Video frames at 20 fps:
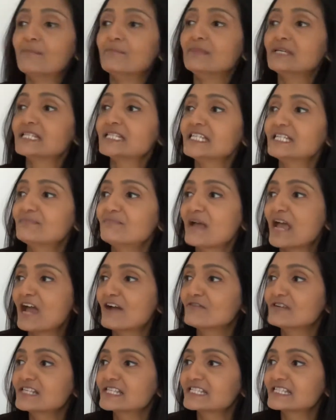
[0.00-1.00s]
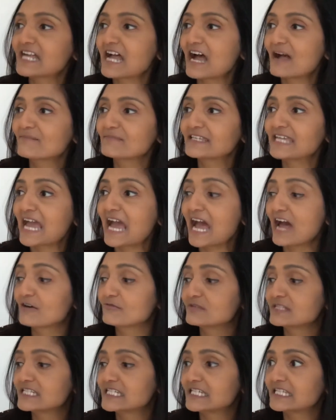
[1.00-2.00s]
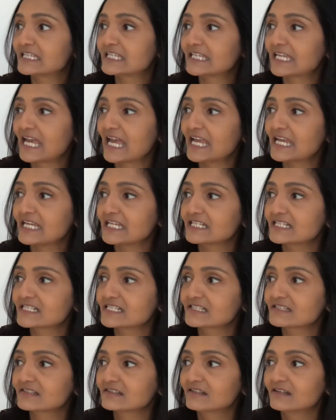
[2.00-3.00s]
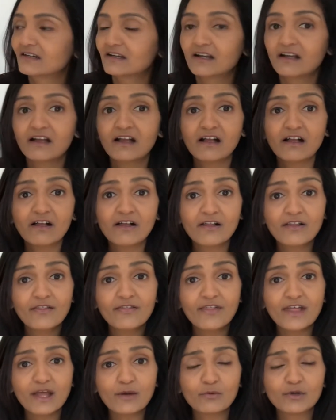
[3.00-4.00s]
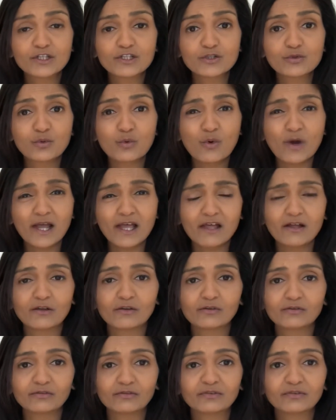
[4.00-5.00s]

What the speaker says: Mrs. Bear and Sam counted the cakes. There were 12.